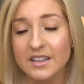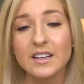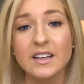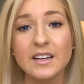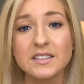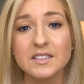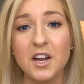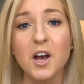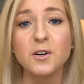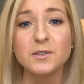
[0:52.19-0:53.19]
it is an
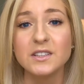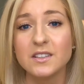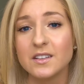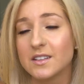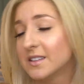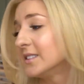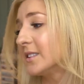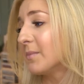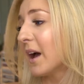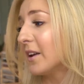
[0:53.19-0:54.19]
ode
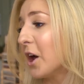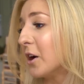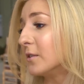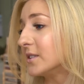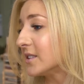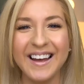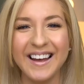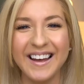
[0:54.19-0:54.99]
to my nose.